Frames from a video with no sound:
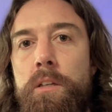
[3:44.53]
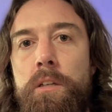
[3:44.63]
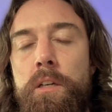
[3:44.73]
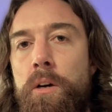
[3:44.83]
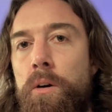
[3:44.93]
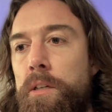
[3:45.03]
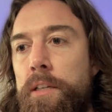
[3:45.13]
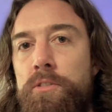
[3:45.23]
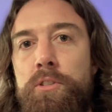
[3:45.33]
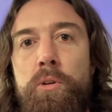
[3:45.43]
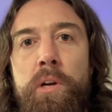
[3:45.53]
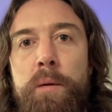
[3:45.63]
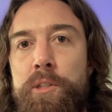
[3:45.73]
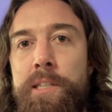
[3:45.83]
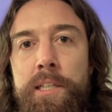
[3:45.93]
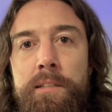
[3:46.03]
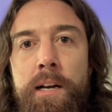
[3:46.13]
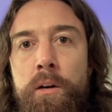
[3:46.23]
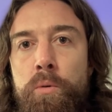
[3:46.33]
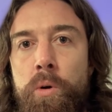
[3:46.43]
Instagram or
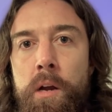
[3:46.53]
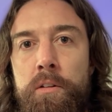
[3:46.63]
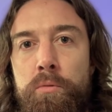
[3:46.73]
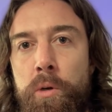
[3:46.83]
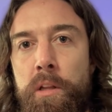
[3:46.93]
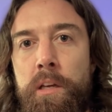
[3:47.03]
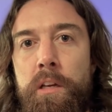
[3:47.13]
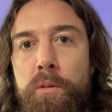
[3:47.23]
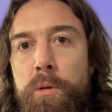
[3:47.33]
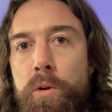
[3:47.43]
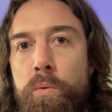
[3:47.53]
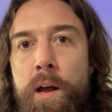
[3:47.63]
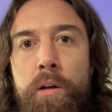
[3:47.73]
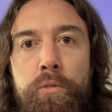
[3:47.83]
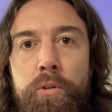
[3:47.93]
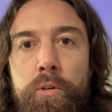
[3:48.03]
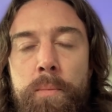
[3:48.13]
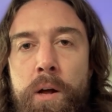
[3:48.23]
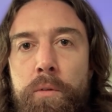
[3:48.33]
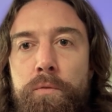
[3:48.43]
TikTok where it's really going to be around for
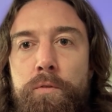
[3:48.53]
about